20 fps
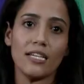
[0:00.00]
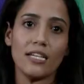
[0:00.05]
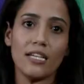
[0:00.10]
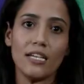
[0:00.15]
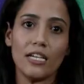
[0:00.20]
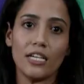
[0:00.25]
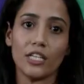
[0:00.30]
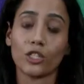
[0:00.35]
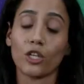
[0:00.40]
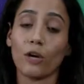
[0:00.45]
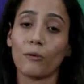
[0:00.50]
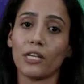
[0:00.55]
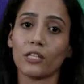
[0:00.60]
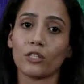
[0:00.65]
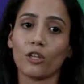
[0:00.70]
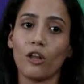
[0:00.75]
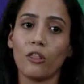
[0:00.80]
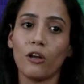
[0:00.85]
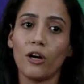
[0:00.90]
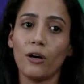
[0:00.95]
important
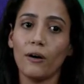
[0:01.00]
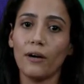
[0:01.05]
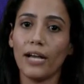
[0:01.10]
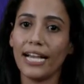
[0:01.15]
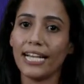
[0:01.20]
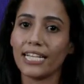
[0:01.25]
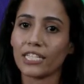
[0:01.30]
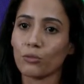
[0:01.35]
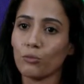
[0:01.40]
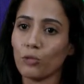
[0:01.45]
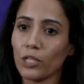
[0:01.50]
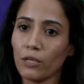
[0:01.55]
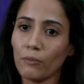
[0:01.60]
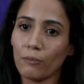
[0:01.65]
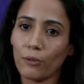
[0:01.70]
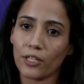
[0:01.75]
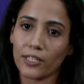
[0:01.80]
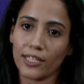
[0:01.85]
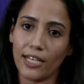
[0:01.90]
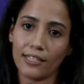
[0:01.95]
to
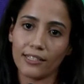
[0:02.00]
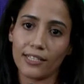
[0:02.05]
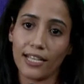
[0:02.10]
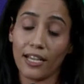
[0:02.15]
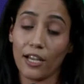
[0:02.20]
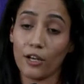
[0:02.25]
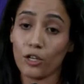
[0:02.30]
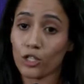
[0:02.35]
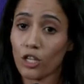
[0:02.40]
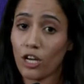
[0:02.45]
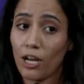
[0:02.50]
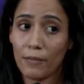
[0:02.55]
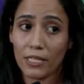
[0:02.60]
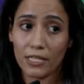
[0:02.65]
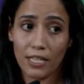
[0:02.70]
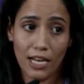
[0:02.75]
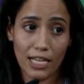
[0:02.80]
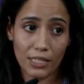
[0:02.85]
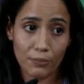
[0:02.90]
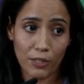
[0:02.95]
speak to each other
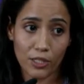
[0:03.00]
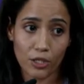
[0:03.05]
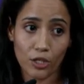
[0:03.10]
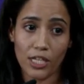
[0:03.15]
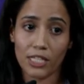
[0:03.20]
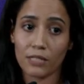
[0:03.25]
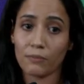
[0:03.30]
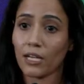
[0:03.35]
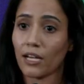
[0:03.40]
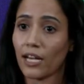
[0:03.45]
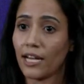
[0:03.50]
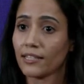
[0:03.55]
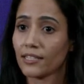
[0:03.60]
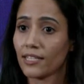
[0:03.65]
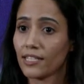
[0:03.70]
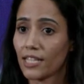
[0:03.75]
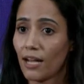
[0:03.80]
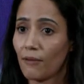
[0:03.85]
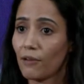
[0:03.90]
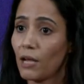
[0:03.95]
in the same
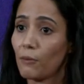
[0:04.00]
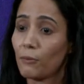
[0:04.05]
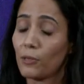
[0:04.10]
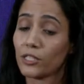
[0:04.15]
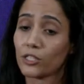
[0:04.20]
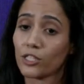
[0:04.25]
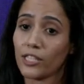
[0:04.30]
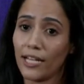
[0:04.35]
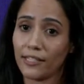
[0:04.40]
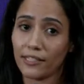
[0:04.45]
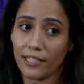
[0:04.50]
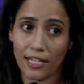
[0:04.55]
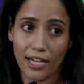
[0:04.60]
way as equals.